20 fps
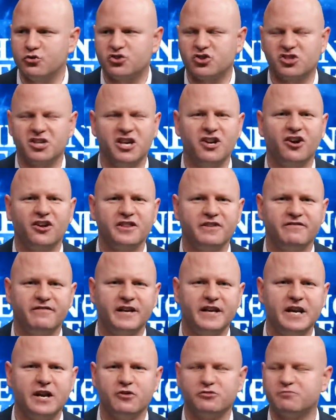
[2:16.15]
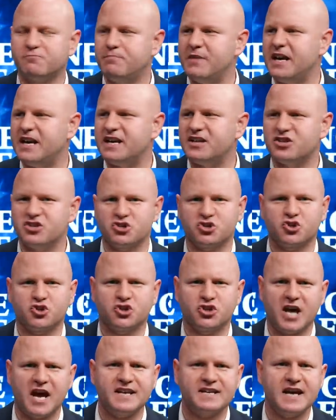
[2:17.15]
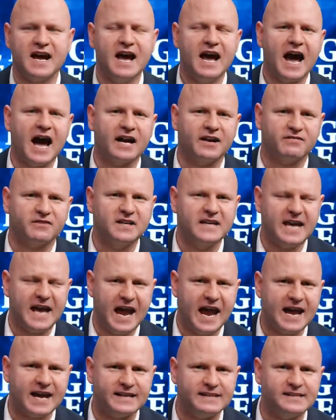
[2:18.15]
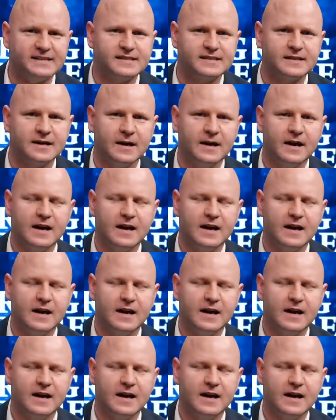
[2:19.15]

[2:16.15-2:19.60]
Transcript: see on the videos beating the shit out of kids